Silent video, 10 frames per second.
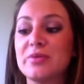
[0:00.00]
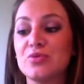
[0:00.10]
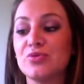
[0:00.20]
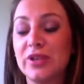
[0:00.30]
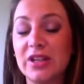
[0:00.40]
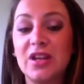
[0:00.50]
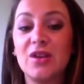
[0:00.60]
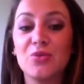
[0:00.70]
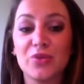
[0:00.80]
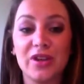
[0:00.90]
So I was
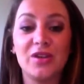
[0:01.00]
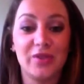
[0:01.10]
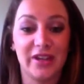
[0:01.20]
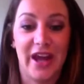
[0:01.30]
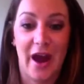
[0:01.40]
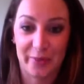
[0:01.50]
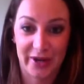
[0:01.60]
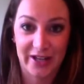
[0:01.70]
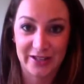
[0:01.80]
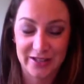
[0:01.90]
really, really, really
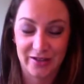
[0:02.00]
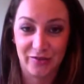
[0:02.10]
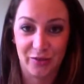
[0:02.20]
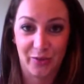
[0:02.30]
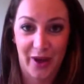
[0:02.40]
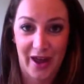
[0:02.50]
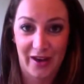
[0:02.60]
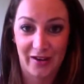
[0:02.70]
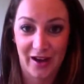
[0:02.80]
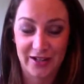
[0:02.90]
apprehensive
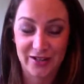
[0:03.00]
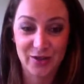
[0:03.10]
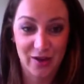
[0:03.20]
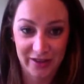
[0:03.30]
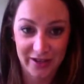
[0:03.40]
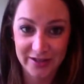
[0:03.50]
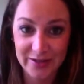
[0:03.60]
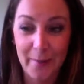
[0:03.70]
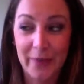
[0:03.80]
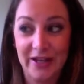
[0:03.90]
when I saw
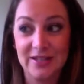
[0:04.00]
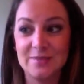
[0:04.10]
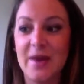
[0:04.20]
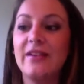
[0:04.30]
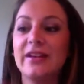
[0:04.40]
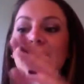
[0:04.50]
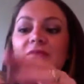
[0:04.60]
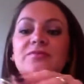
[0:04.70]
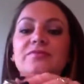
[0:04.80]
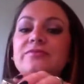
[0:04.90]
this. But I
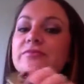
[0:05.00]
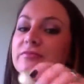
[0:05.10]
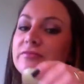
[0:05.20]
smelled it,